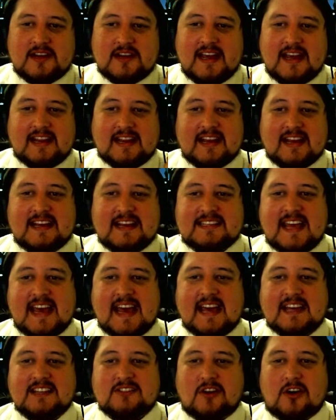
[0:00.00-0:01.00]
and guys,
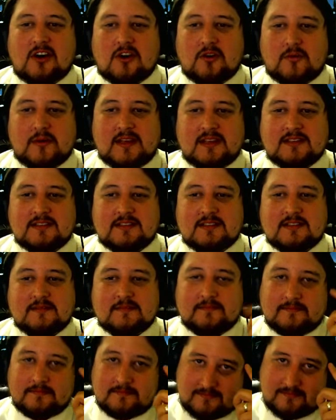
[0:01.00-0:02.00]
as always,
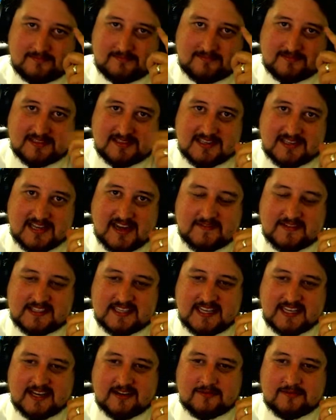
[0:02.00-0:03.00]
Toffees out.